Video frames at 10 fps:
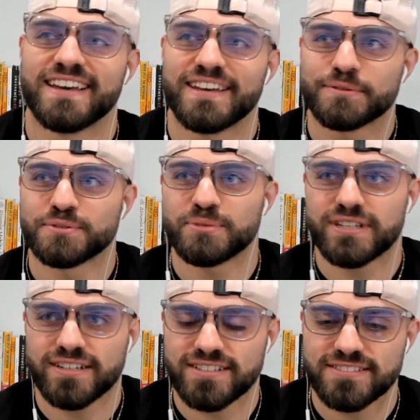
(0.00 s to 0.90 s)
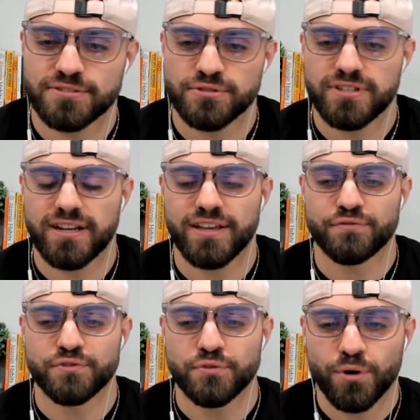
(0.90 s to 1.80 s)
It was because you said if
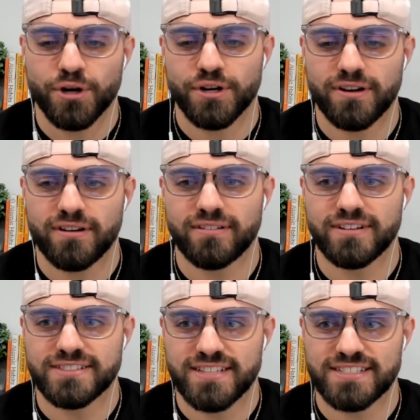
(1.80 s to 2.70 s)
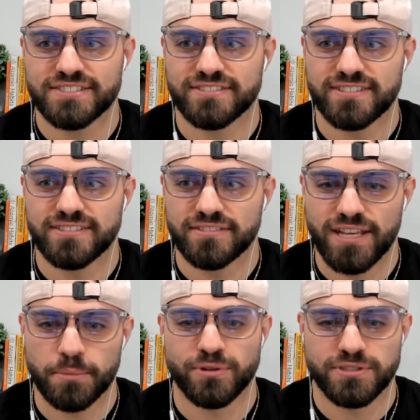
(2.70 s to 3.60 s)
you weren't essentially
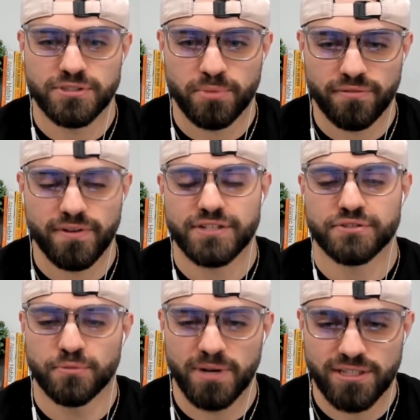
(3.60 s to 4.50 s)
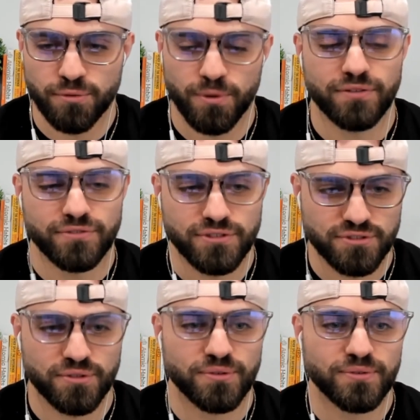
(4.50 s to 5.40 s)
labeled as a professional by 12 years
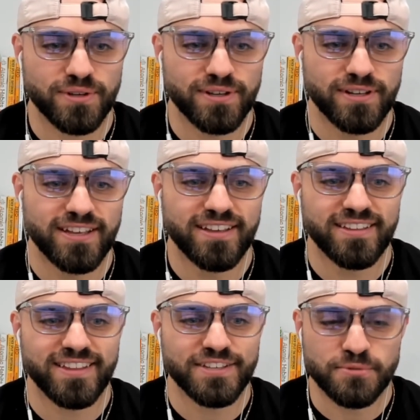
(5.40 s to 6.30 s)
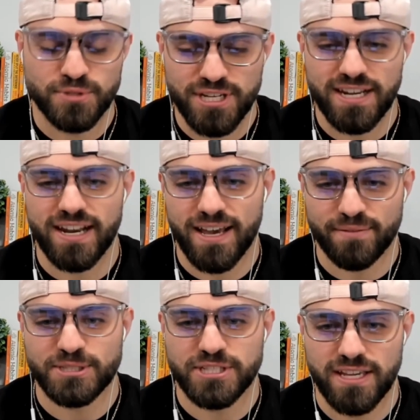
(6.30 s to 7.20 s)
old, that you didn't have a
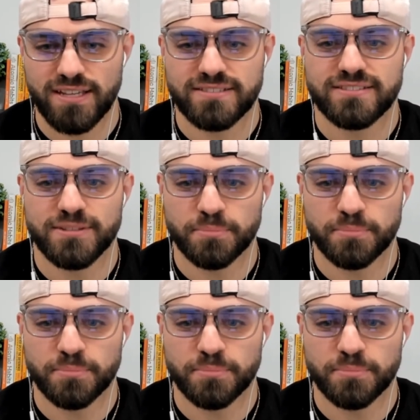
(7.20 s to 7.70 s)
chance to